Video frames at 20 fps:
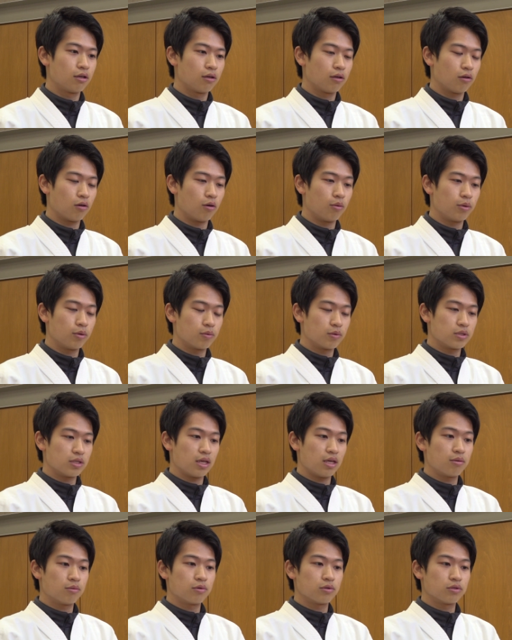Kobe was
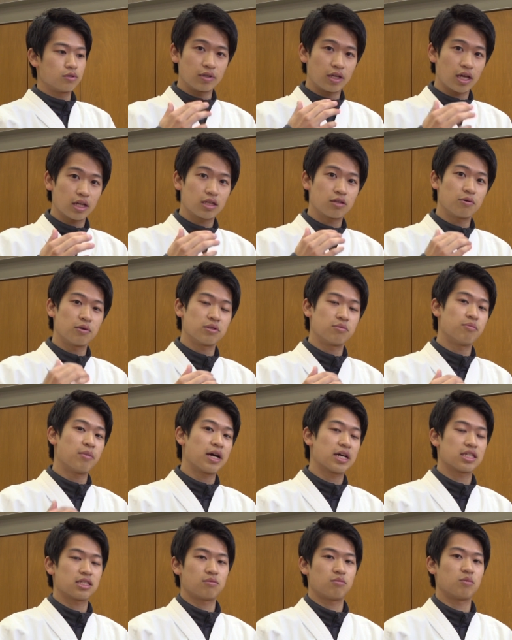able to get to his
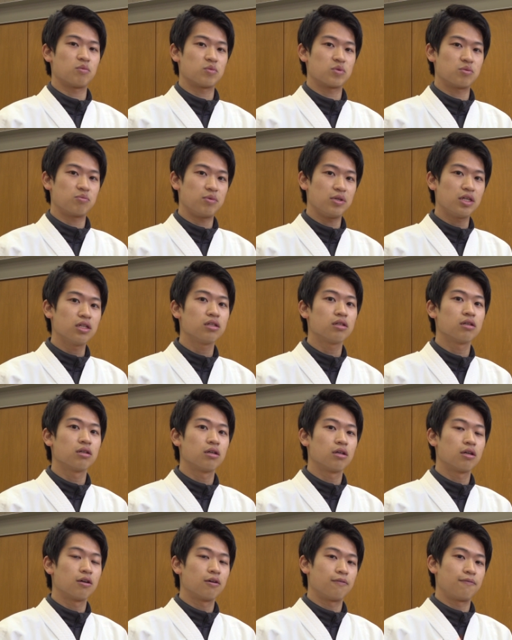maximum speed
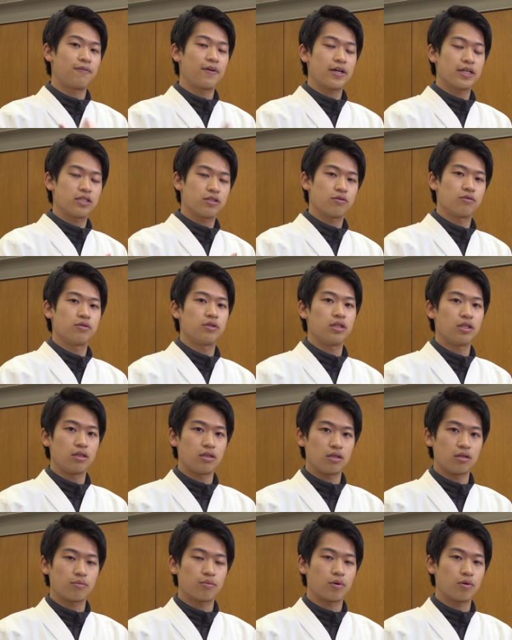faster than
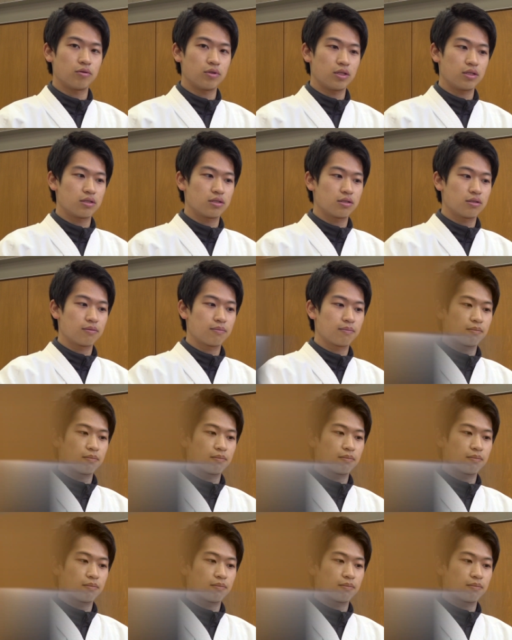the opponent.